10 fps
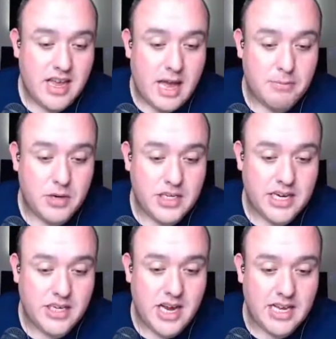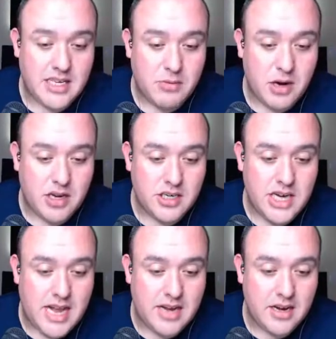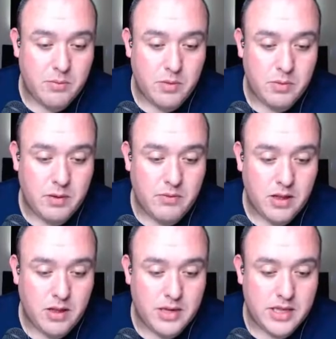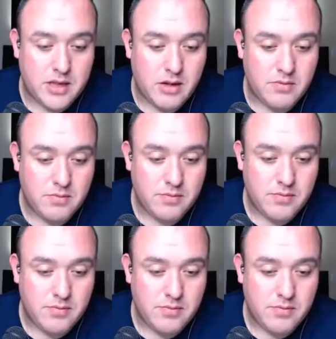I appreciate you guys coming on and chatting it up with me for a little bit though.